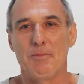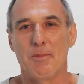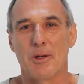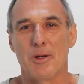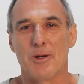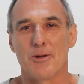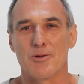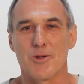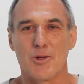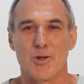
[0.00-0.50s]

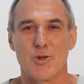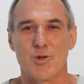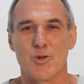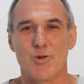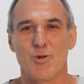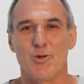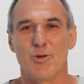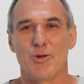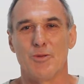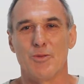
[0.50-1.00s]
But I was
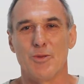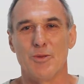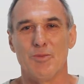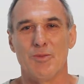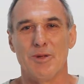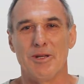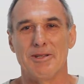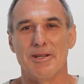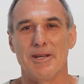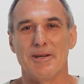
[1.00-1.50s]
assured it
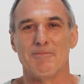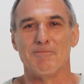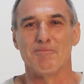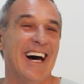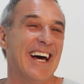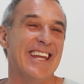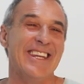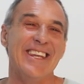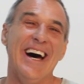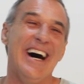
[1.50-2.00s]
wouldn't be dead.
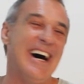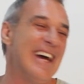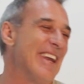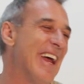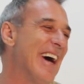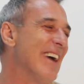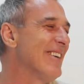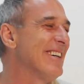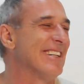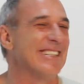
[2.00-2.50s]

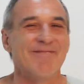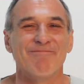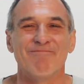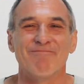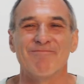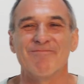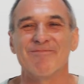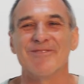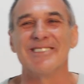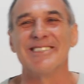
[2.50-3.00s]

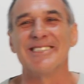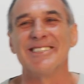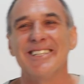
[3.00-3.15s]
No.